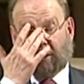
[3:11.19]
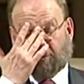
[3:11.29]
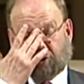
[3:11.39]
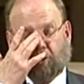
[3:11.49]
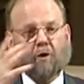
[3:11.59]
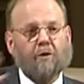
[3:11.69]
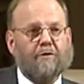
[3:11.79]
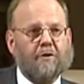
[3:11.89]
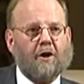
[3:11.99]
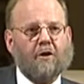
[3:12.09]
I'm sure all
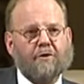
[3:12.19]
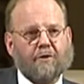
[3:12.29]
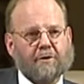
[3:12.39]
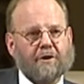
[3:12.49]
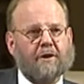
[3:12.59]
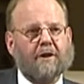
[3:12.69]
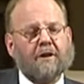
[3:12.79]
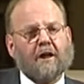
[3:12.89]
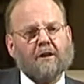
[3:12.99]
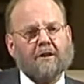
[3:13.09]
of you know that the
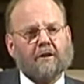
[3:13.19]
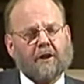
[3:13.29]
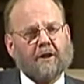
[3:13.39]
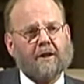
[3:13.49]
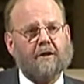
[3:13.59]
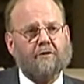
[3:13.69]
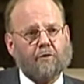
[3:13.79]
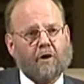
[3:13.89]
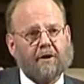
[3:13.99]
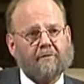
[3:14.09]
maternity clinic here at
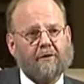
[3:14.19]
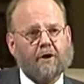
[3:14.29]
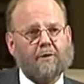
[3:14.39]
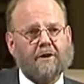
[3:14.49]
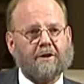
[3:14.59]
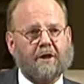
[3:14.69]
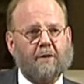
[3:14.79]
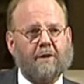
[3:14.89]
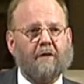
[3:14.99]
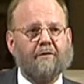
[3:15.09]
the Royal Infirmary is
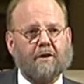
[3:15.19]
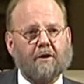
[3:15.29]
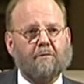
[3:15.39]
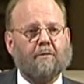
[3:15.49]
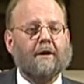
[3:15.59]
named after him,